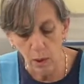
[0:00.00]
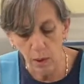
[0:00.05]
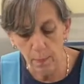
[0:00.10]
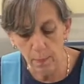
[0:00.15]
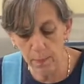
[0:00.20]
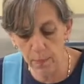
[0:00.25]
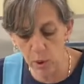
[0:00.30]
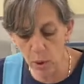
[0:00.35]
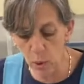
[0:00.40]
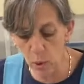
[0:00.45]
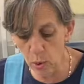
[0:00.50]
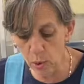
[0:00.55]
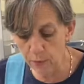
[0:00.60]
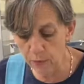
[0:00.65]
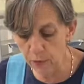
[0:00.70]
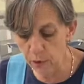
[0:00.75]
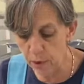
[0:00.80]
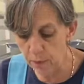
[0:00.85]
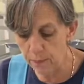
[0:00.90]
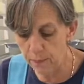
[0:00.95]

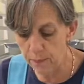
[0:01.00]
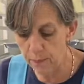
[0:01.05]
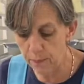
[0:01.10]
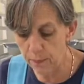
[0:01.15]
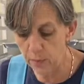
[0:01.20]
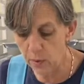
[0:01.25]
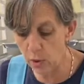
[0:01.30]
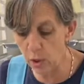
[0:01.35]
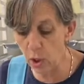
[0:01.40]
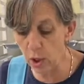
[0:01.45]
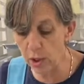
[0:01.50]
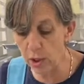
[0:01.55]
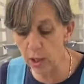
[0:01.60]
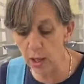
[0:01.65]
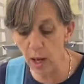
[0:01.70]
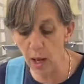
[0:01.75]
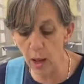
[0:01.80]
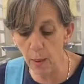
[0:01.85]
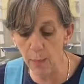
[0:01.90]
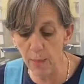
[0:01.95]
Beautiful. Look at
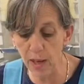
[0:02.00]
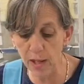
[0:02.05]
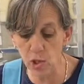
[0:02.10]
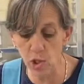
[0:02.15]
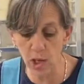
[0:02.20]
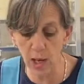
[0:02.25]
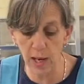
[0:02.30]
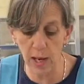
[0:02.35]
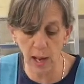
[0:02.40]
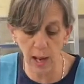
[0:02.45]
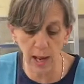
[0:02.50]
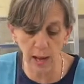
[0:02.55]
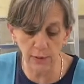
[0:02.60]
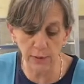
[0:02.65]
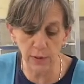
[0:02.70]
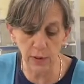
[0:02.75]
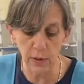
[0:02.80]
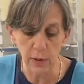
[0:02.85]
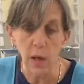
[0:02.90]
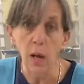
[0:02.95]
how much I have.
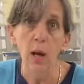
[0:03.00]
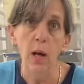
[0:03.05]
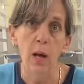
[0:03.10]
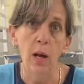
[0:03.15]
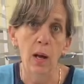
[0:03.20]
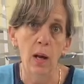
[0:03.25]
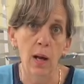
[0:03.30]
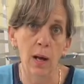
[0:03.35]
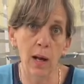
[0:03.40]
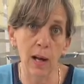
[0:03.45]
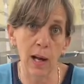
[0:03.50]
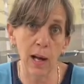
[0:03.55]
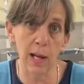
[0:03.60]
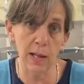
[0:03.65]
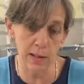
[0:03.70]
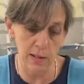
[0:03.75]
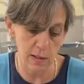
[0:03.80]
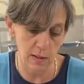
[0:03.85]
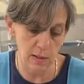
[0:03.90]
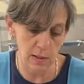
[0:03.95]
Ha!
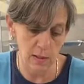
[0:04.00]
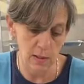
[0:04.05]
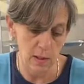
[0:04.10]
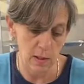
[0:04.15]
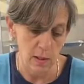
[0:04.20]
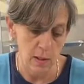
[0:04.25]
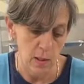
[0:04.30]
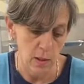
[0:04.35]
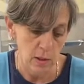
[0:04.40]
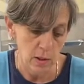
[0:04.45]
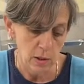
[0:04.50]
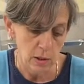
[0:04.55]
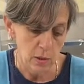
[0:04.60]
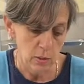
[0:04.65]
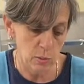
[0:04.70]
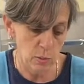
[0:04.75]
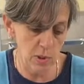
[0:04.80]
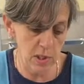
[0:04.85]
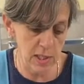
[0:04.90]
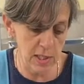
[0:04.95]

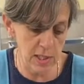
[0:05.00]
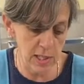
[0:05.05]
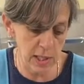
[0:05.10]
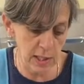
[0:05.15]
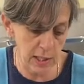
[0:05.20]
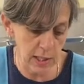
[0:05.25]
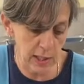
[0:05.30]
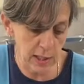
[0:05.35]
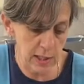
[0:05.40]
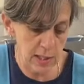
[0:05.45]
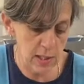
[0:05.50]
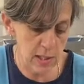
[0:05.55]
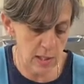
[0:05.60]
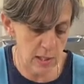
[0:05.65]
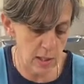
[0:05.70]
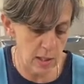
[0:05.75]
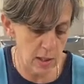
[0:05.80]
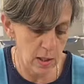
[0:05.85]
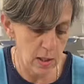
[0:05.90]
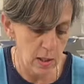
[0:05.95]
Ridiculous.
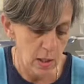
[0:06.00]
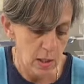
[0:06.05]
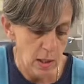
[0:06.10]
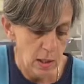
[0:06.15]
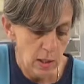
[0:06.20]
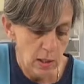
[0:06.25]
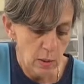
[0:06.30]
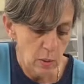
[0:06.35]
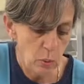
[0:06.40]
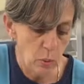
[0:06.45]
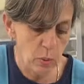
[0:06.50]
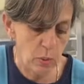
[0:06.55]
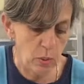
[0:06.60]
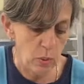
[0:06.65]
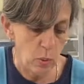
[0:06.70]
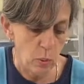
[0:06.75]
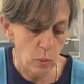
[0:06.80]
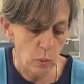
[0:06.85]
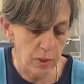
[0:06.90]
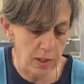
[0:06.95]

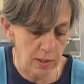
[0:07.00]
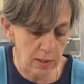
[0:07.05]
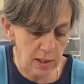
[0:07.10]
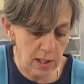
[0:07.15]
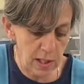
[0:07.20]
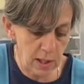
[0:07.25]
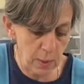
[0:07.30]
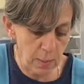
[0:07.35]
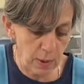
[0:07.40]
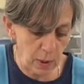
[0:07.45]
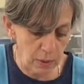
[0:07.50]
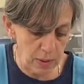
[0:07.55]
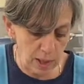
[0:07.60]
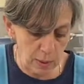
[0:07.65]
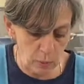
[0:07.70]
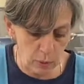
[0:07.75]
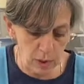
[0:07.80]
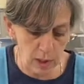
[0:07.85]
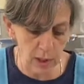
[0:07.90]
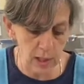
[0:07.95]
Like, think about
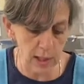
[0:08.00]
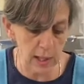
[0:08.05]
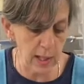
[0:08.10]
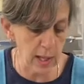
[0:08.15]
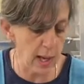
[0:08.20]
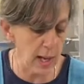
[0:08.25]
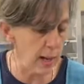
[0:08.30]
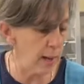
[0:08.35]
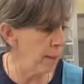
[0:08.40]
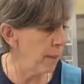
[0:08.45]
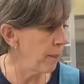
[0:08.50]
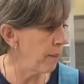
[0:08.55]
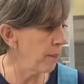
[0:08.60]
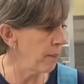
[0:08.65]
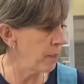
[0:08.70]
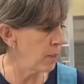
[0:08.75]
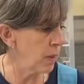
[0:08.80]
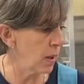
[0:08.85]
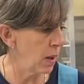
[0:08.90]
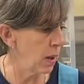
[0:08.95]
that. We're gonna get,
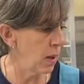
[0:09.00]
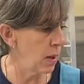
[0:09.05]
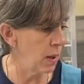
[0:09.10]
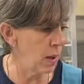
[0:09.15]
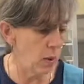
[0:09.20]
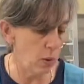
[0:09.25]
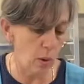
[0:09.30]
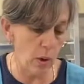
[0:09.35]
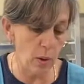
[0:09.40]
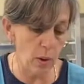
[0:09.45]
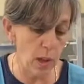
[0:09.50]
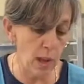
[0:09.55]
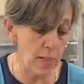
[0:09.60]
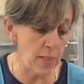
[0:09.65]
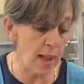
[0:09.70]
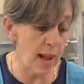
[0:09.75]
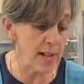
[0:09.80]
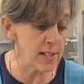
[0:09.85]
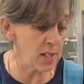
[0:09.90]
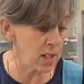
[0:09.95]
and
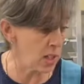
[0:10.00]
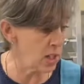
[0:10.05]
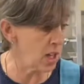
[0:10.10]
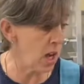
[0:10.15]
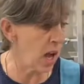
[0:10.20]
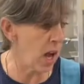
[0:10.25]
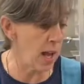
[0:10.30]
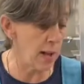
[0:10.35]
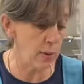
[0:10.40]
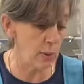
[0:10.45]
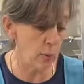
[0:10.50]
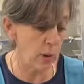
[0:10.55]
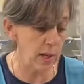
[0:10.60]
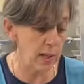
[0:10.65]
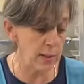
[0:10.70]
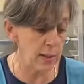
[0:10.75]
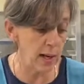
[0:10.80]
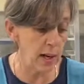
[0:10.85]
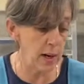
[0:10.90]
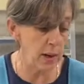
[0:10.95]
that's a ton
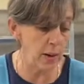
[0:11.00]
right there.